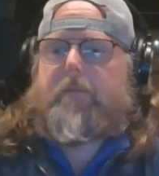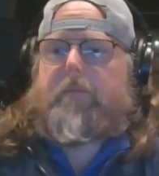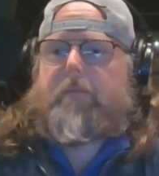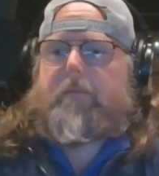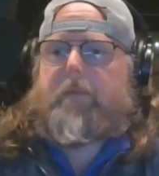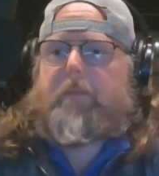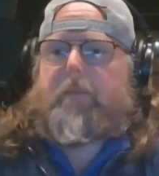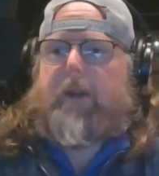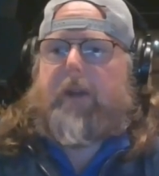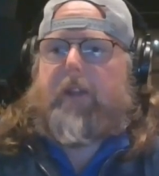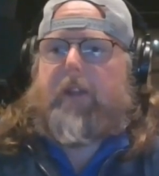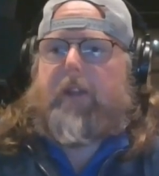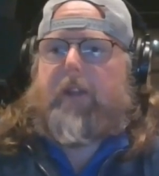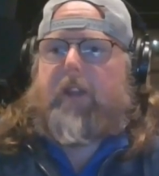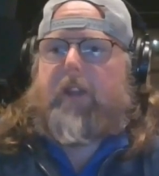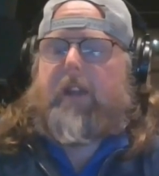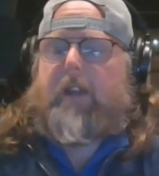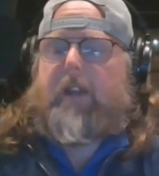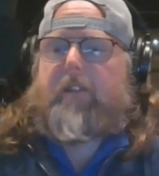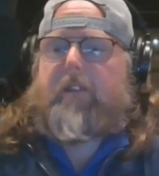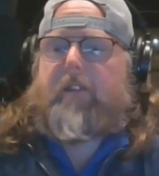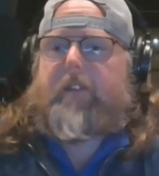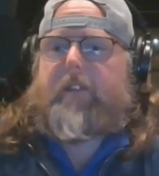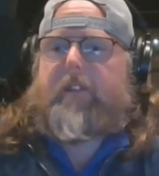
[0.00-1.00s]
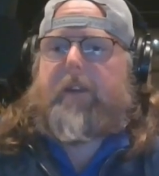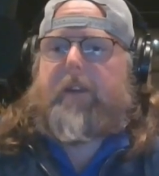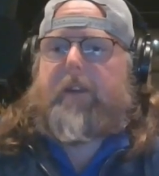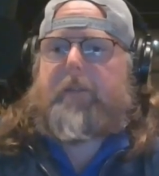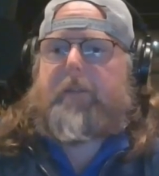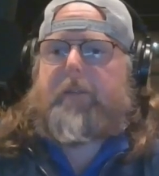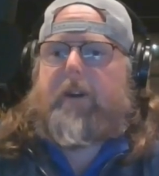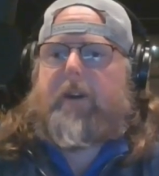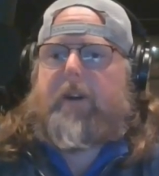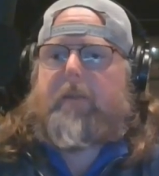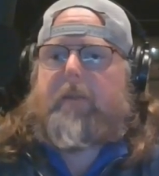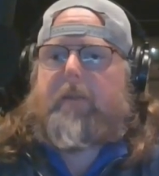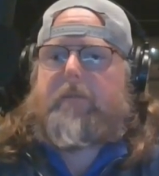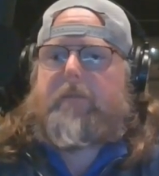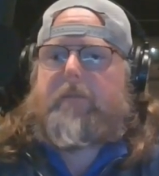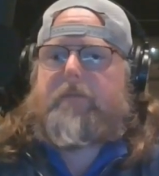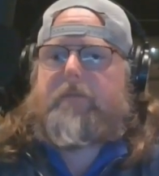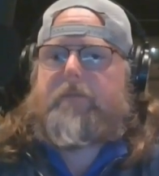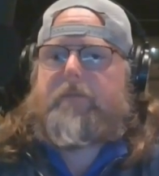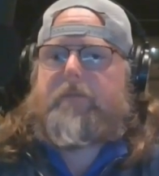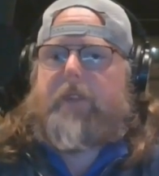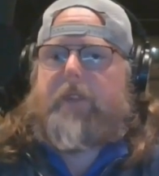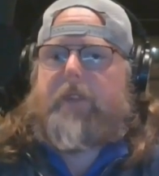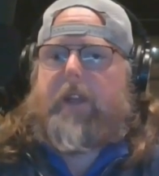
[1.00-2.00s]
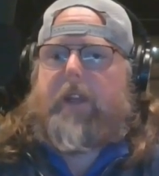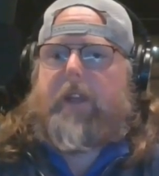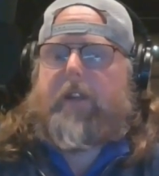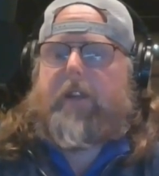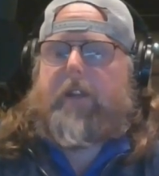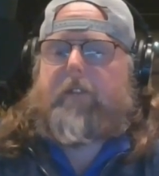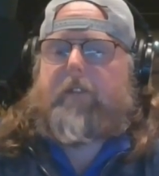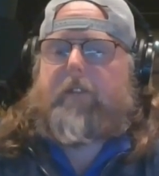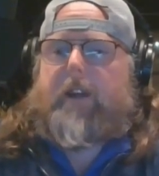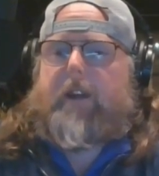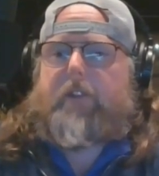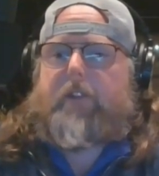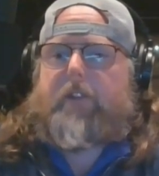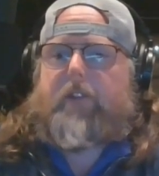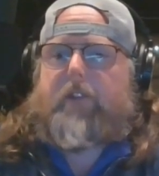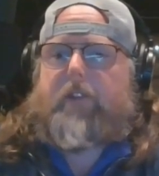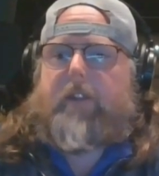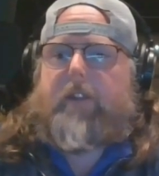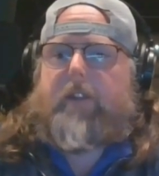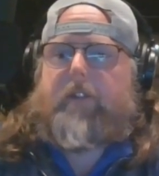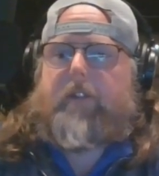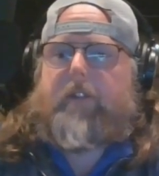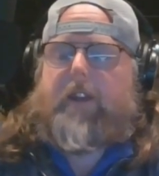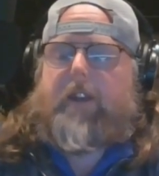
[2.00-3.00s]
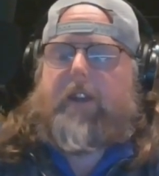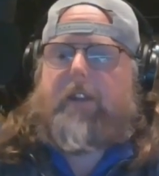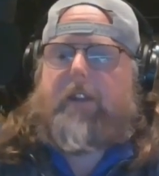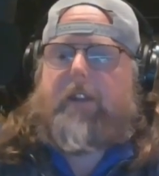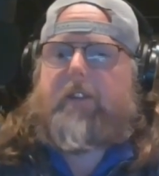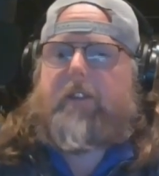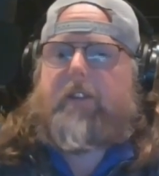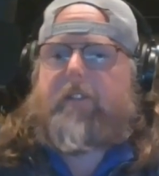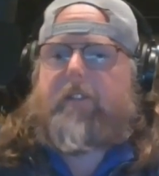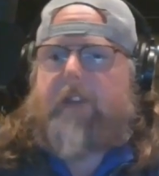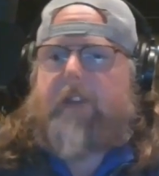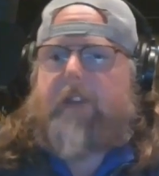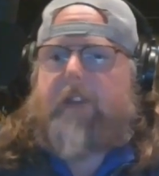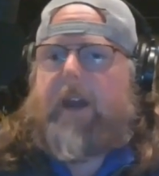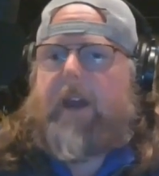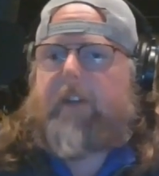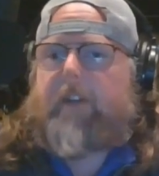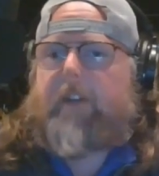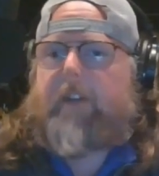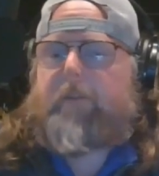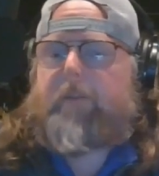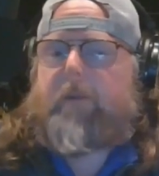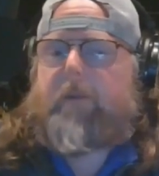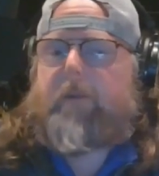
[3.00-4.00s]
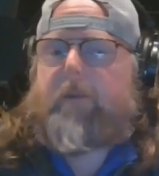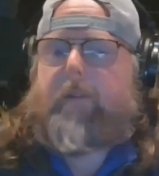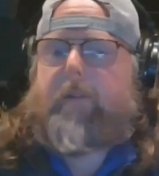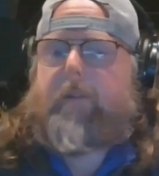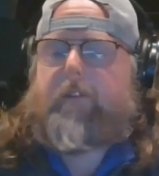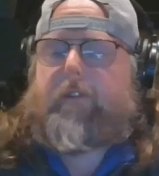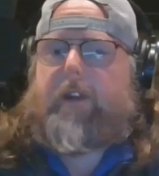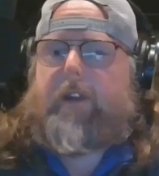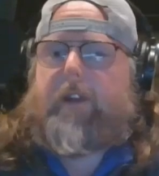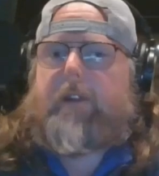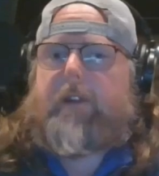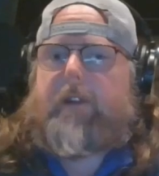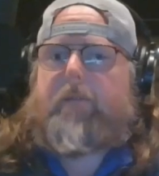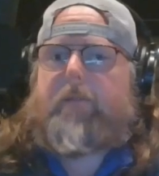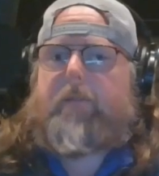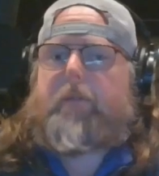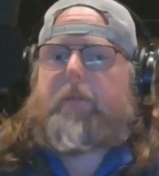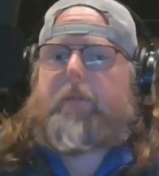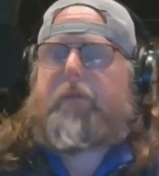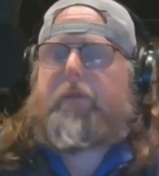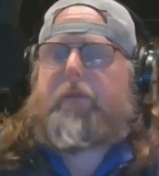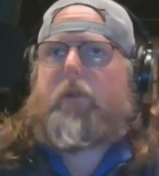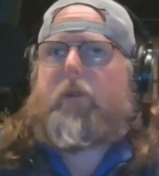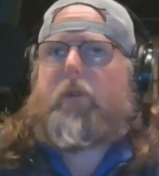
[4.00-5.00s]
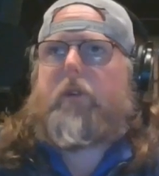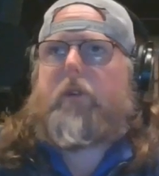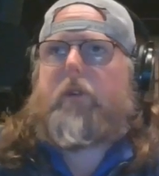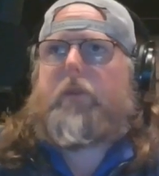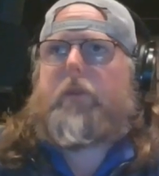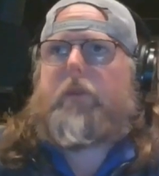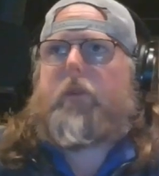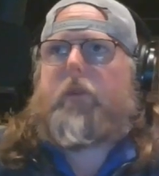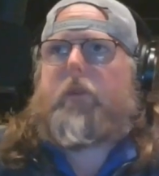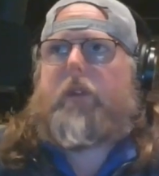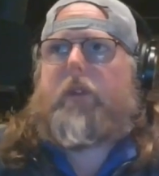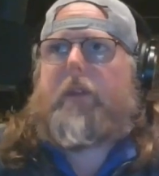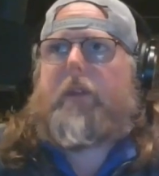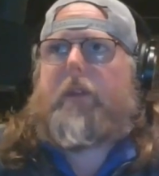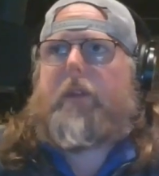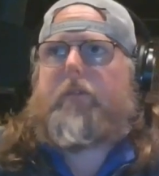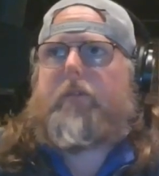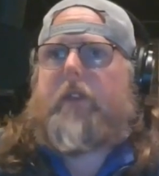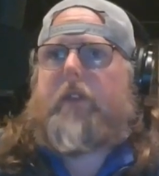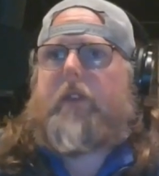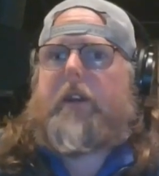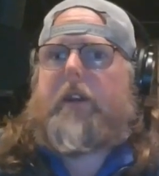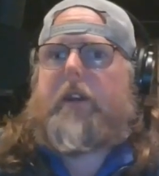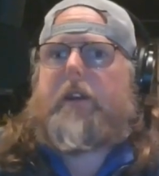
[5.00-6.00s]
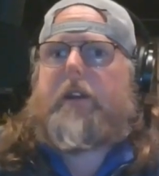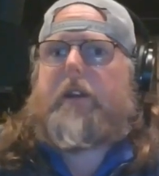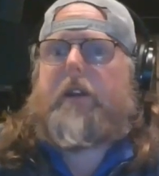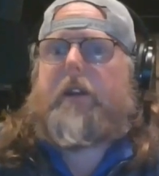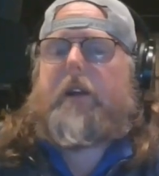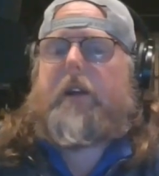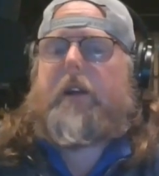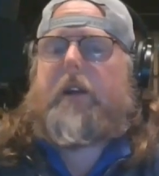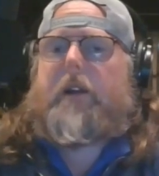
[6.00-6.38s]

But I think he stepped up. And it's not translating to sacks, but we've said it before and we'll keep saying it.